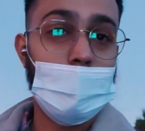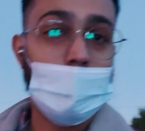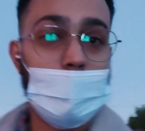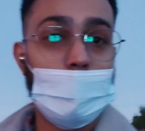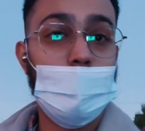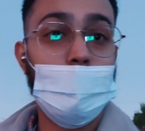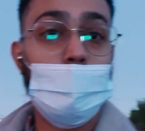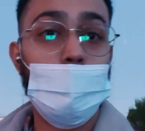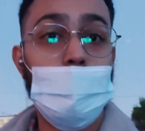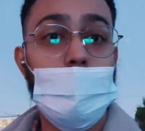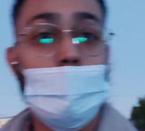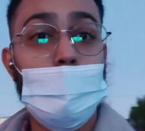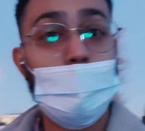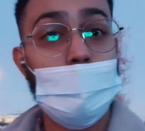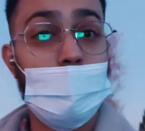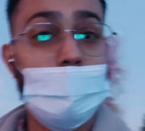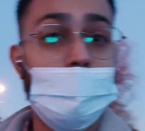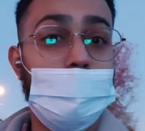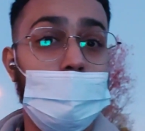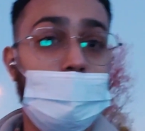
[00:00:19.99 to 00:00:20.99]
how to
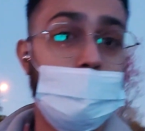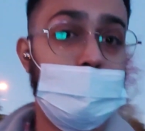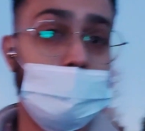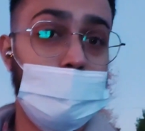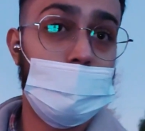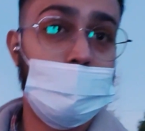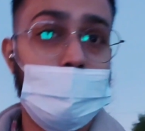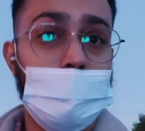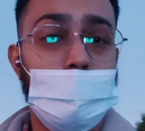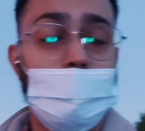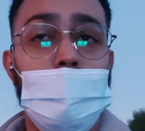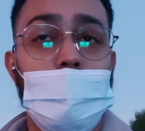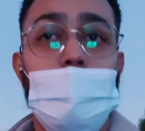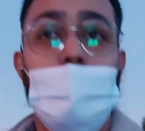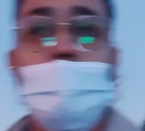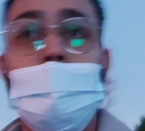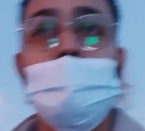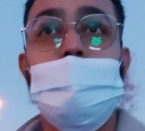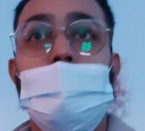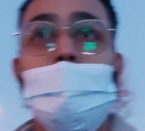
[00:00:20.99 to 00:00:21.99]
apply for the job for the
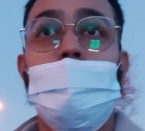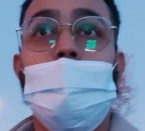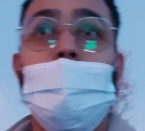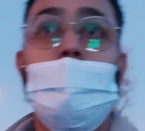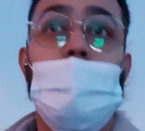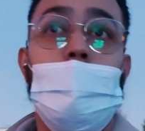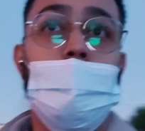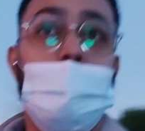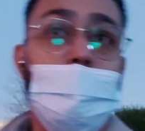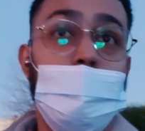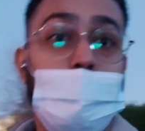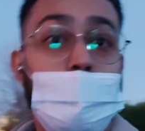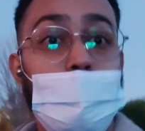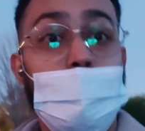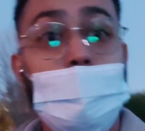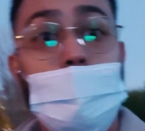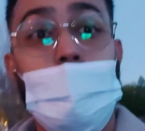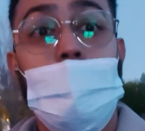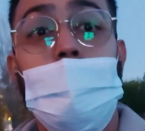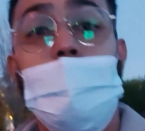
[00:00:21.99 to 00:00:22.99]
election and how
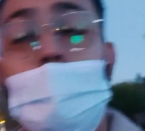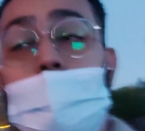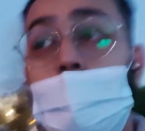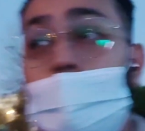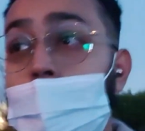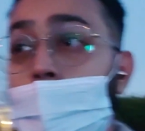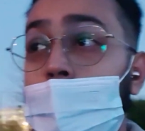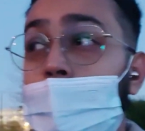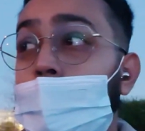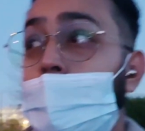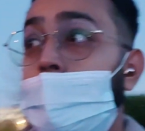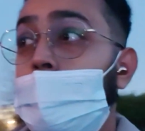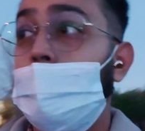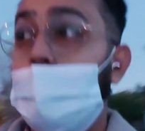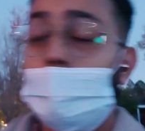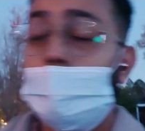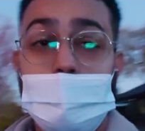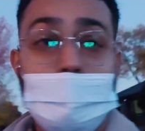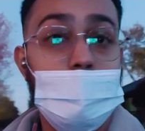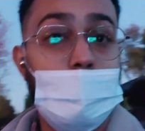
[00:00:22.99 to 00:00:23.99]
you can
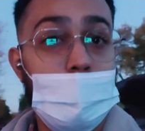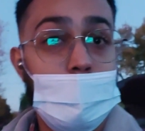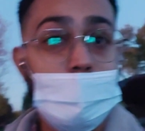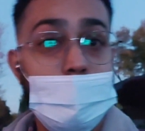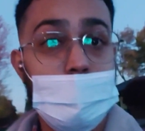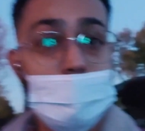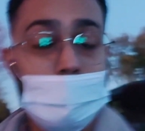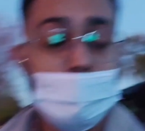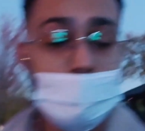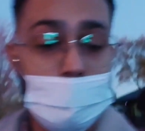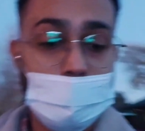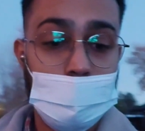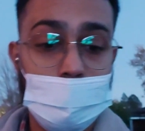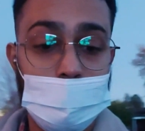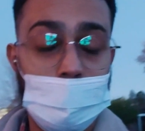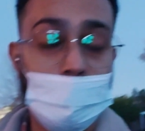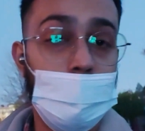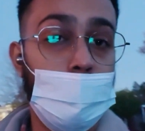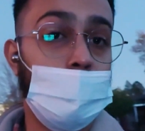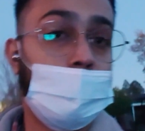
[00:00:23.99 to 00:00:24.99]
get selected,
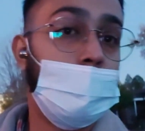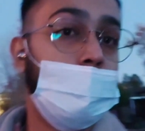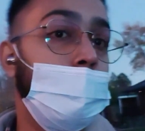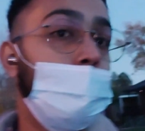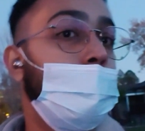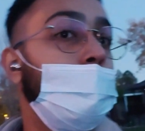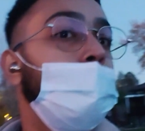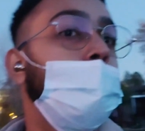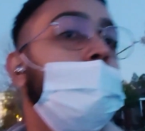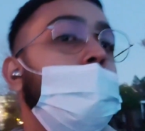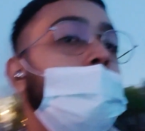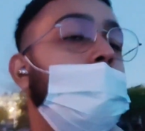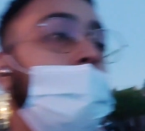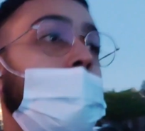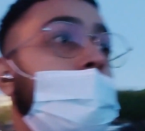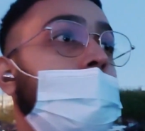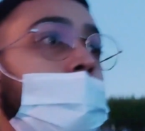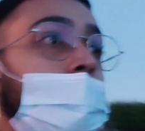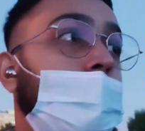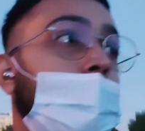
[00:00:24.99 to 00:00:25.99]
what are the
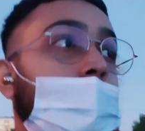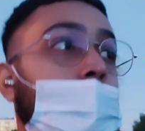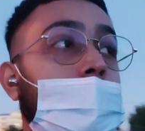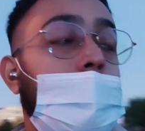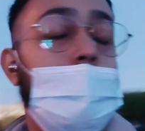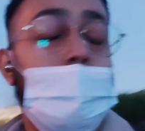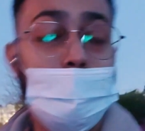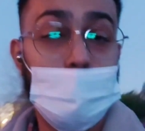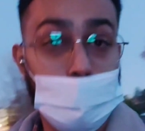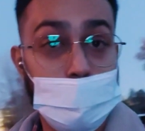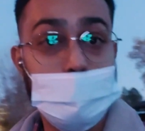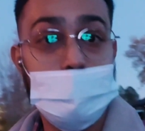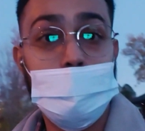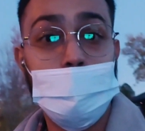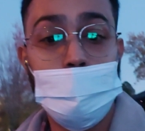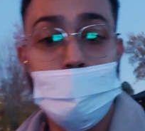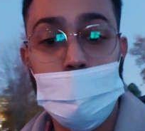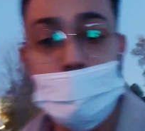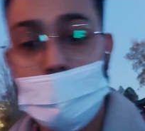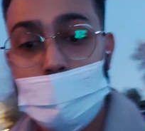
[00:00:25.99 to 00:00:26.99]
positions and what's
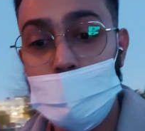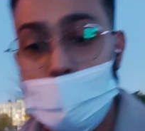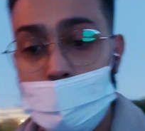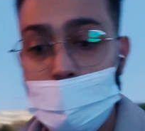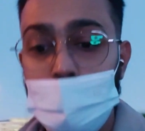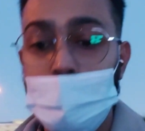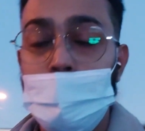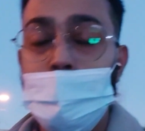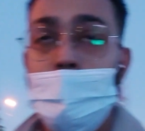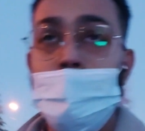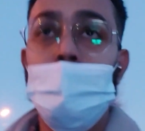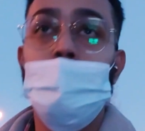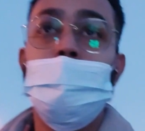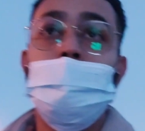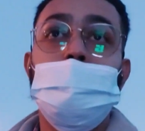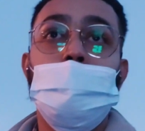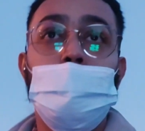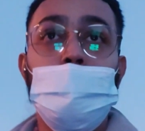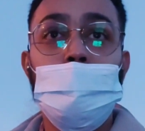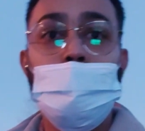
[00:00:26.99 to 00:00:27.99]
the pay.
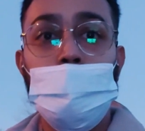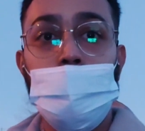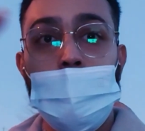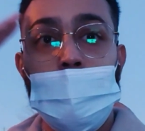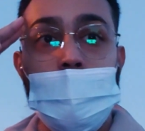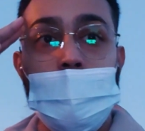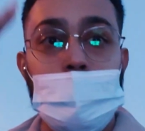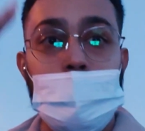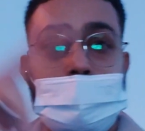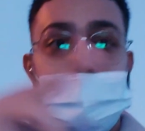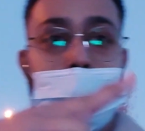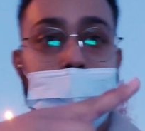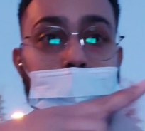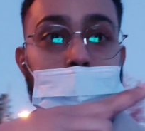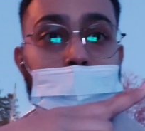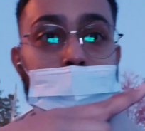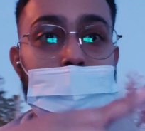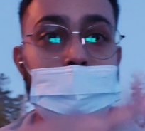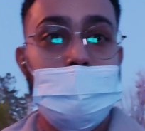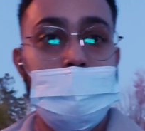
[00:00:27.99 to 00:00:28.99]
So let's start.